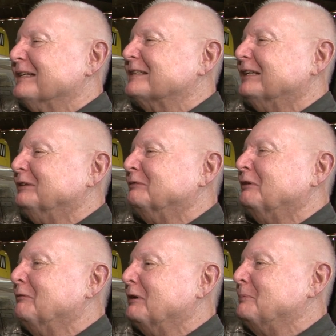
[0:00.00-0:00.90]
I don't so know.
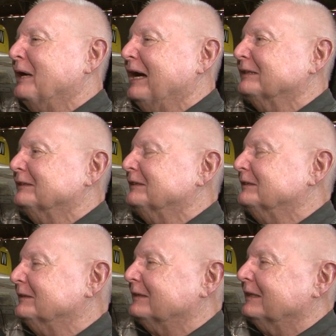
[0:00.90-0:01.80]
We went back
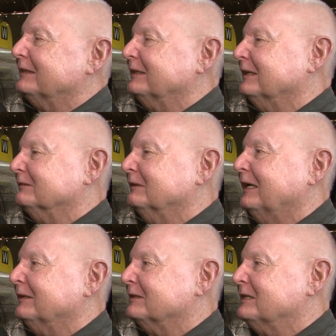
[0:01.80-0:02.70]
there and they uh,
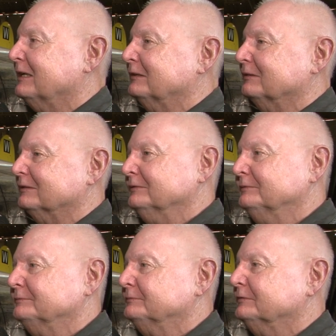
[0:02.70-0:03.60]
had to take the
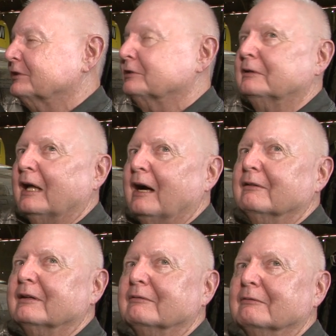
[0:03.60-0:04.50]
chute
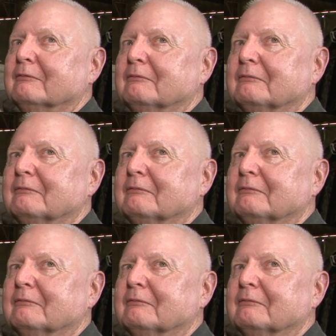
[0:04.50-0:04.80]
out and